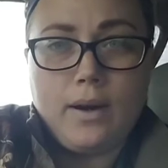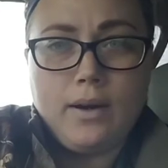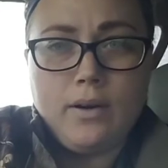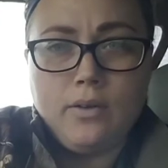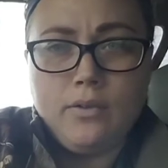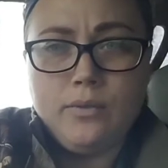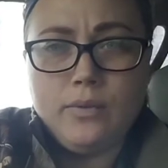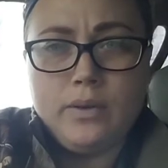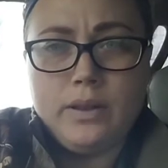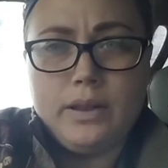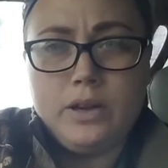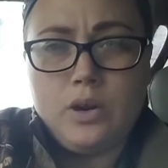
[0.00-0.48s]
I
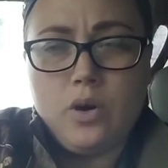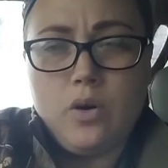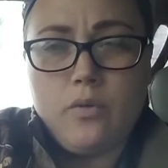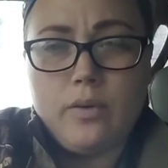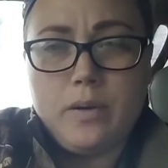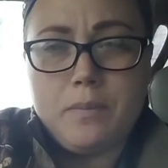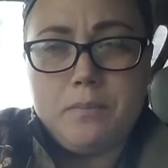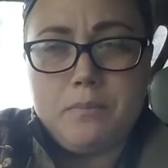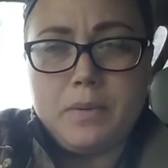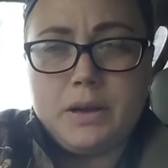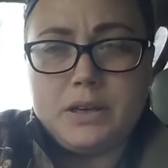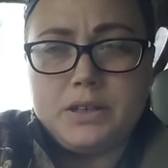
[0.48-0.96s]
don't really know
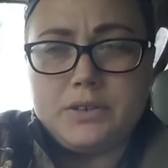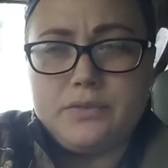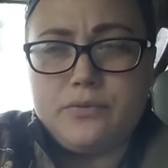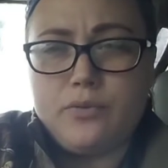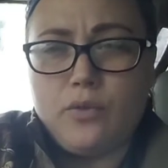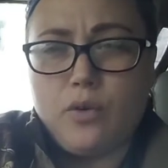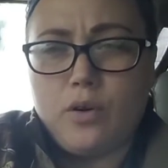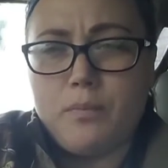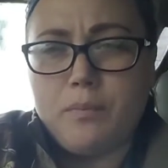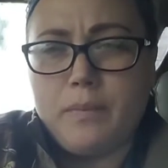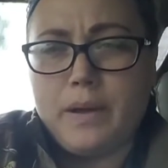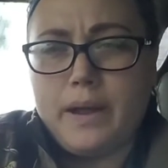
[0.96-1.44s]
if I'm much
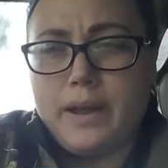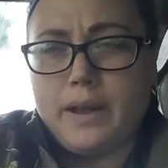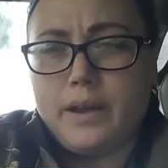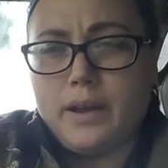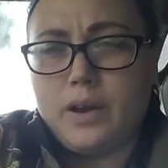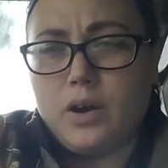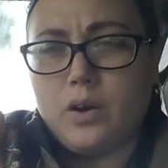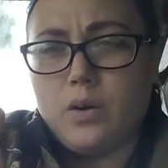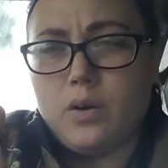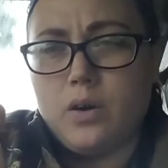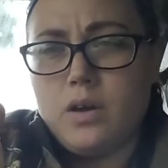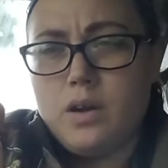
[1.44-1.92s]
for
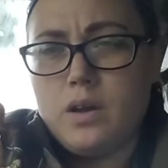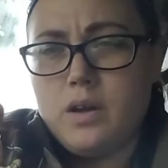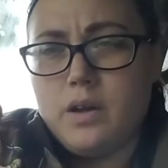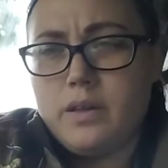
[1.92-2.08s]
mango.